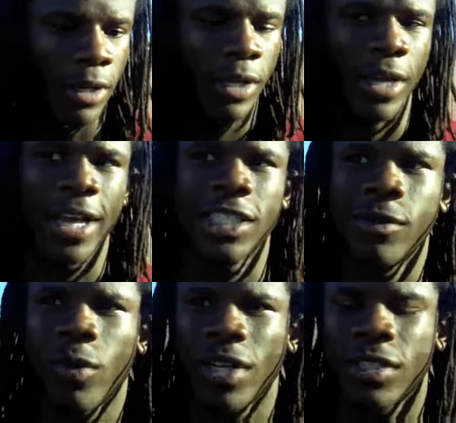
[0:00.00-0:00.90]
Yeah, actually
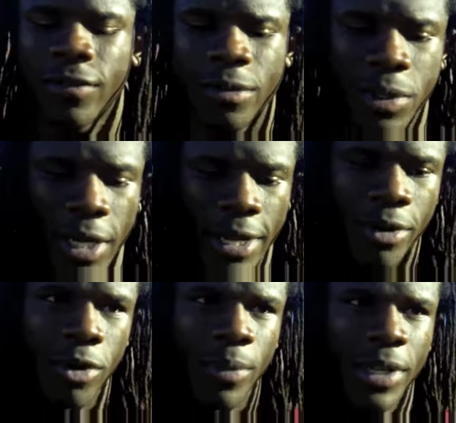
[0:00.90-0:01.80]
we watched film today
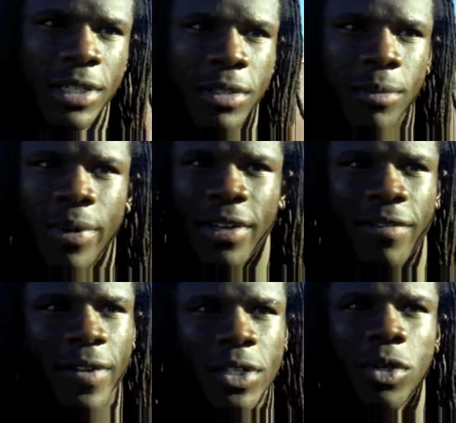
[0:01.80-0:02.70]
on him. He's a big
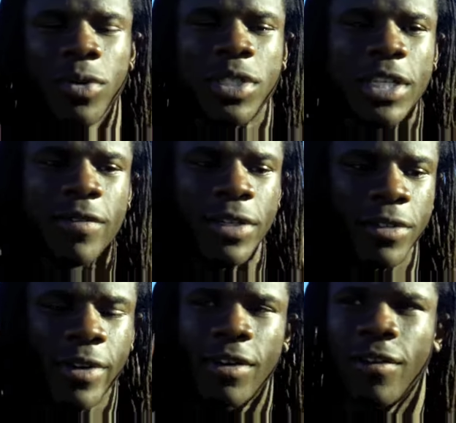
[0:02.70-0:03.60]
physical receiver. He's
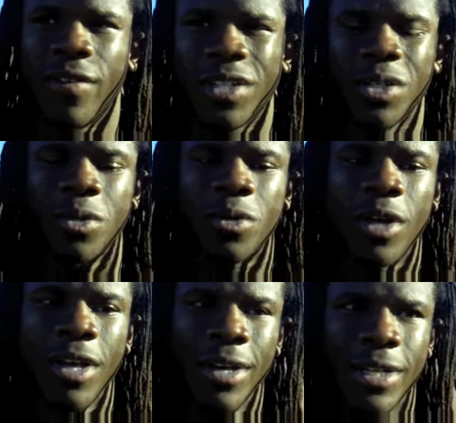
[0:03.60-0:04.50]
very physical.
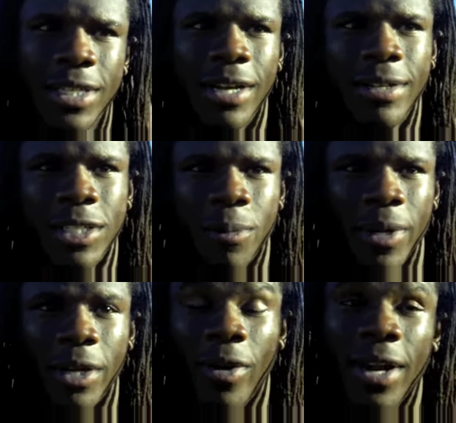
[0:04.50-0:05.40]
He's got good
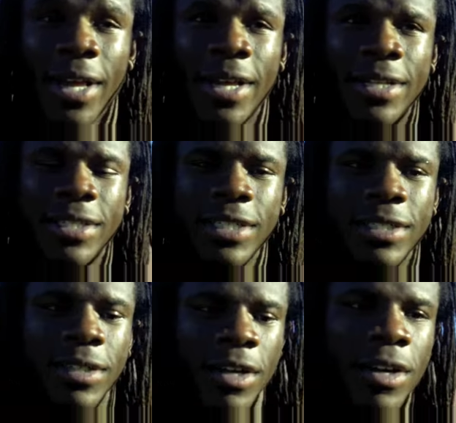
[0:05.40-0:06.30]
speed, great hands. He's
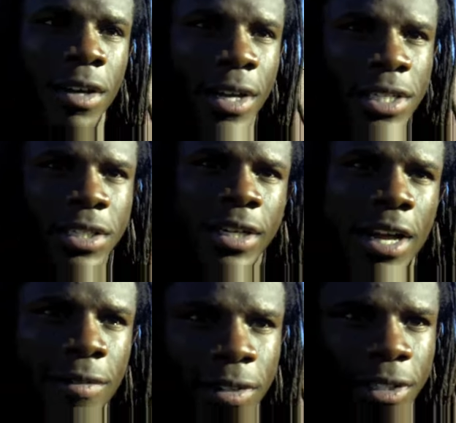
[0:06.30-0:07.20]
a good
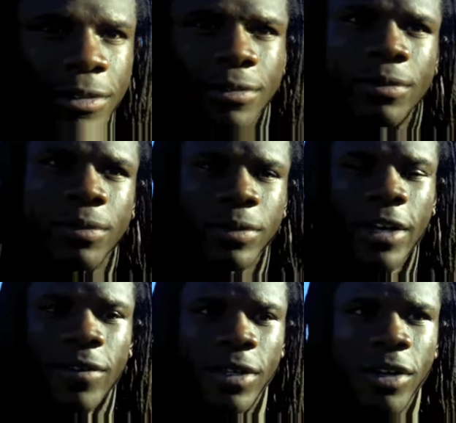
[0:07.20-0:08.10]
athlete.
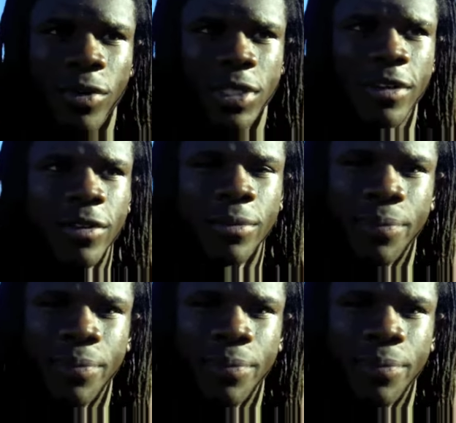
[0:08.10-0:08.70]
Definitely a good receiver.